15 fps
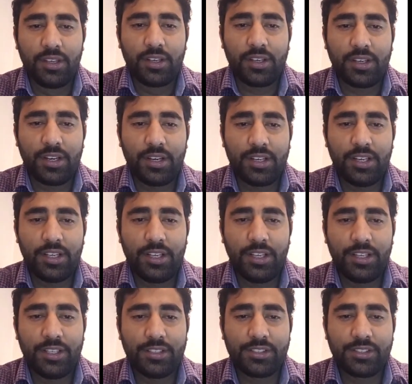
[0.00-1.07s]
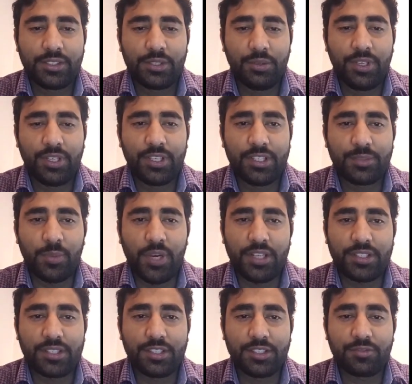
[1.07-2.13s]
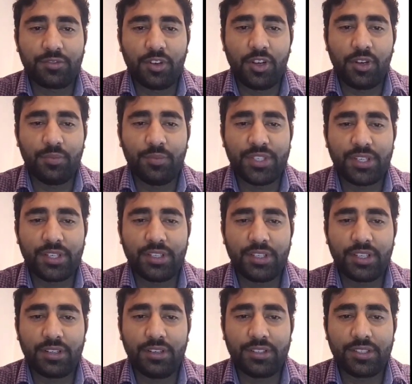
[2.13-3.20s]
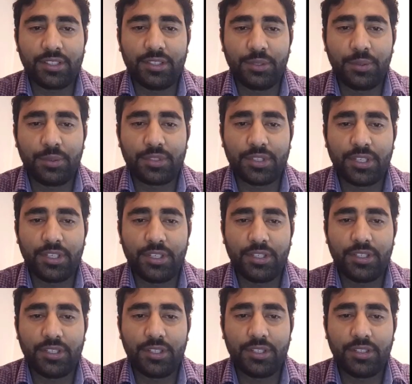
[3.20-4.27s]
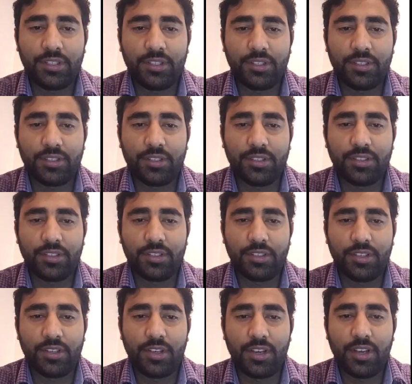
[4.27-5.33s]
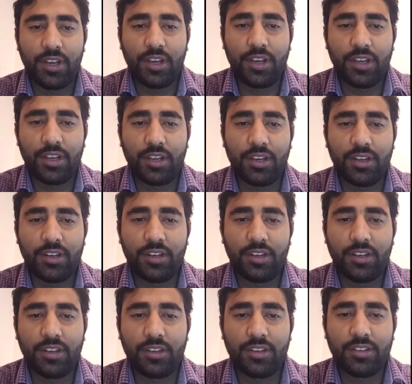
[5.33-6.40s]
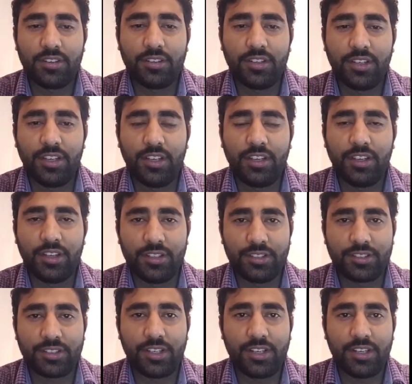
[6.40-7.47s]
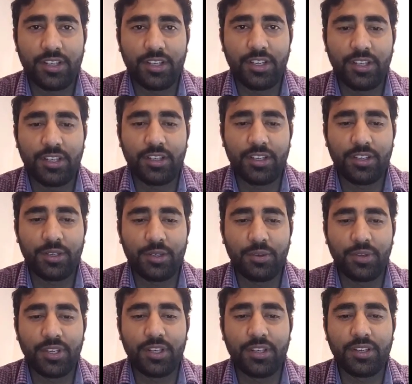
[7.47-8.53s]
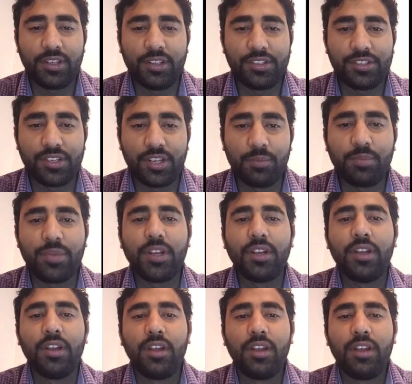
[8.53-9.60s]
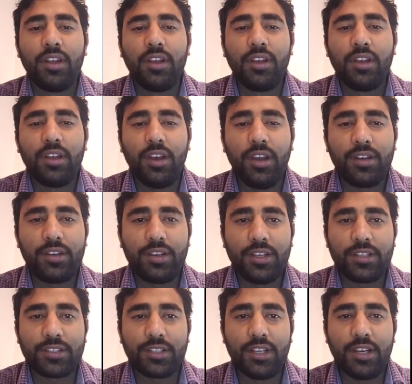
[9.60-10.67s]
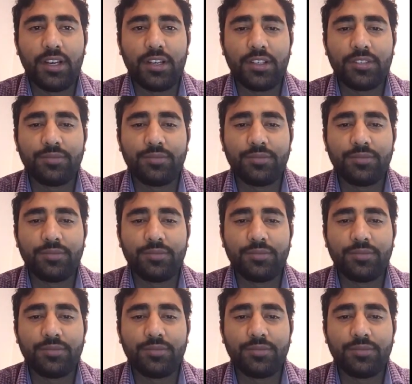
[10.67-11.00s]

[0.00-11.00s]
Currently, he's doing his master's from Michigan Technological University, and he is currently doing internship at Tesla